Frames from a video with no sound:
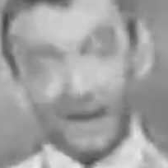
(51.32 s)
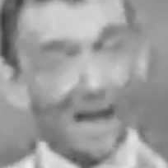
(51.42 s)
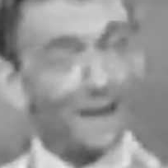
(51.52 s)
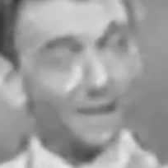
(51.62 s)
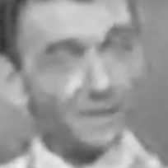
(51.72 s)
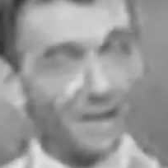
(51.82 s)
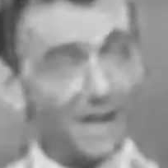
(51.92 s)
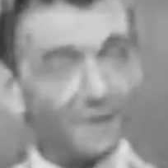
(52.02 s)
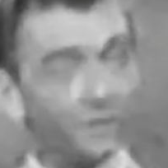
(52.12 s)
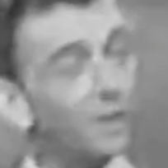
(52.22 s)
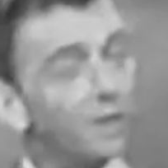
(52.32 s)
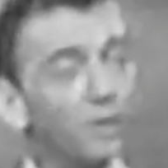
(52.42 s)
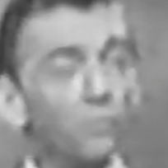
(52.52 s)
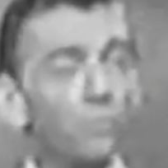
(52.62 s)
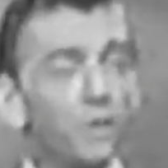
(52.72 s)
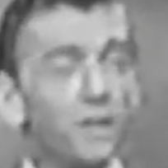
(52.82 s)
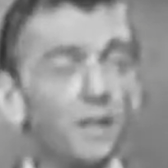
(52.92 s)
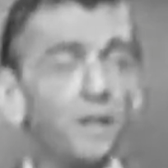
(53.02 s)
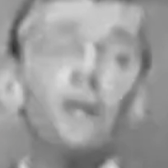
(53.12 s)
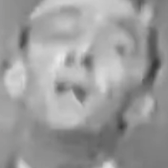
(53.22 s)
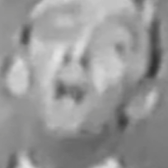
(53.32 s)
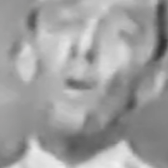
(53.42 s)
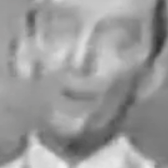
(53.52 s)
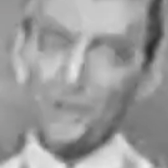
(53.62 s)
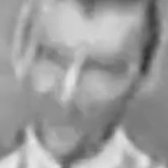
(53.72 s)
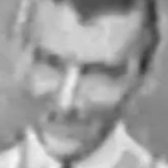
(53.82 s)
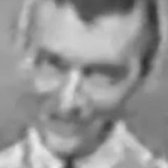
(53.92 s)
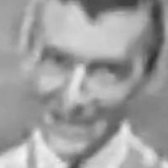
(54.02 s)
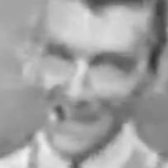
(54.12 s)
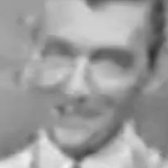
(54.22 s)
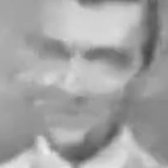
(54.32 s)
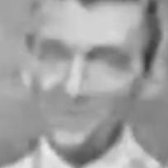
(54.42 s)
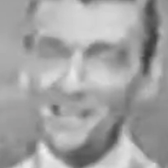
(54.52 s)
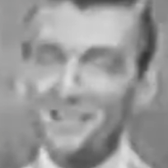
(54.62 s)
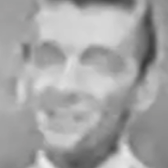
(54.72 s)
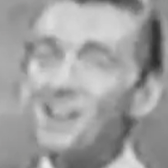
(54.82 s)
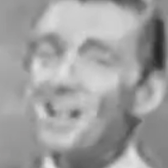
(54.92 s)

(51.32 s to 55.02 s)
Gotta get that girl a ring. When you feel like you're in